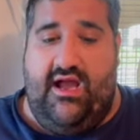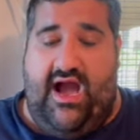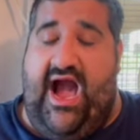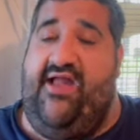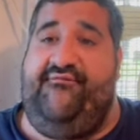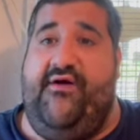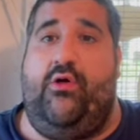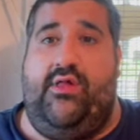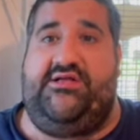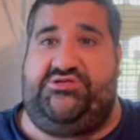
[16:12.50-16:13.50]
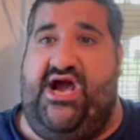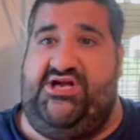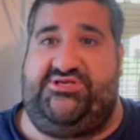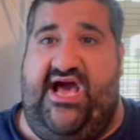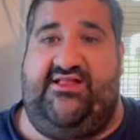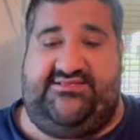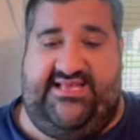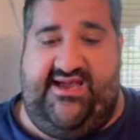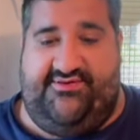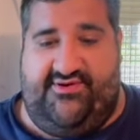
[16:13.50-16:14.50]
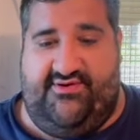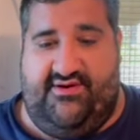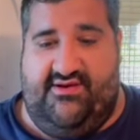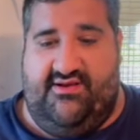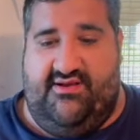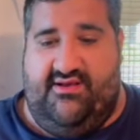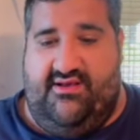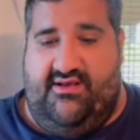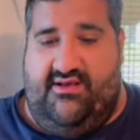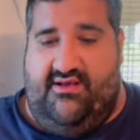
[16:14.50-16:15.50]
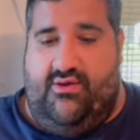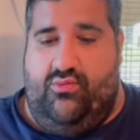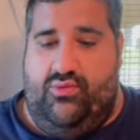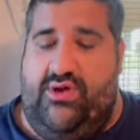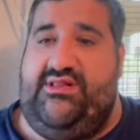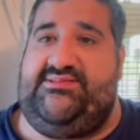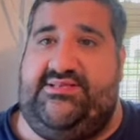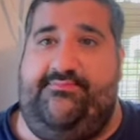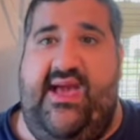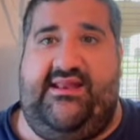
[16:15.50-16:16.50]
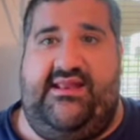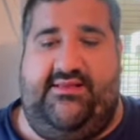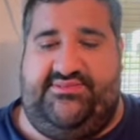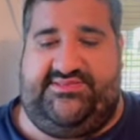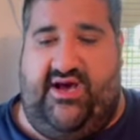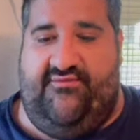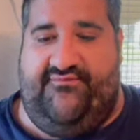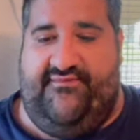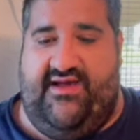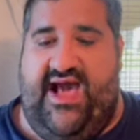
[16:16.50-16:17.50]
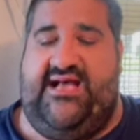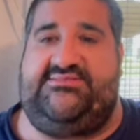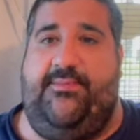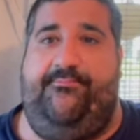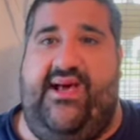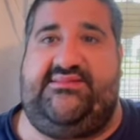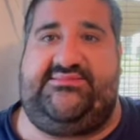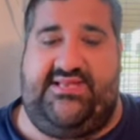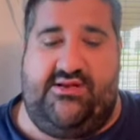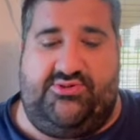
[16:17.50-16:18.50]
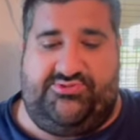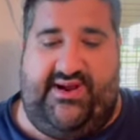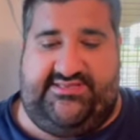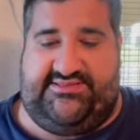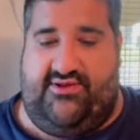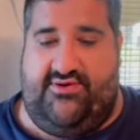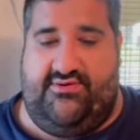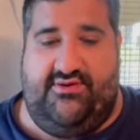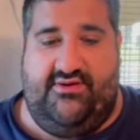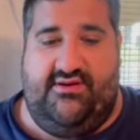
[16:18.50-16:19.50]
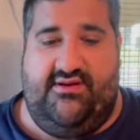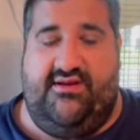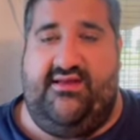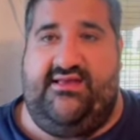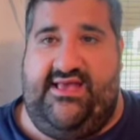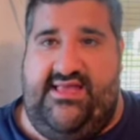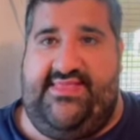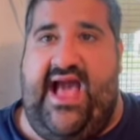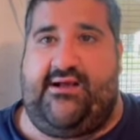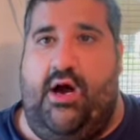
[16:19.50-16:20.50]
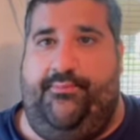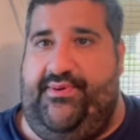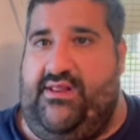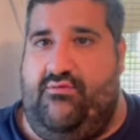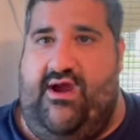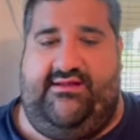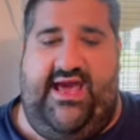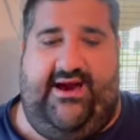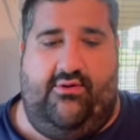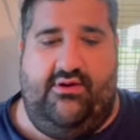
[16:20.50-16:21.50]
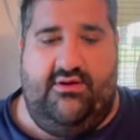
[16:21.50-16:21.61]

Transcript: I felt like Josh Alexander really cemented himself as the best singles wrestler in that company right now.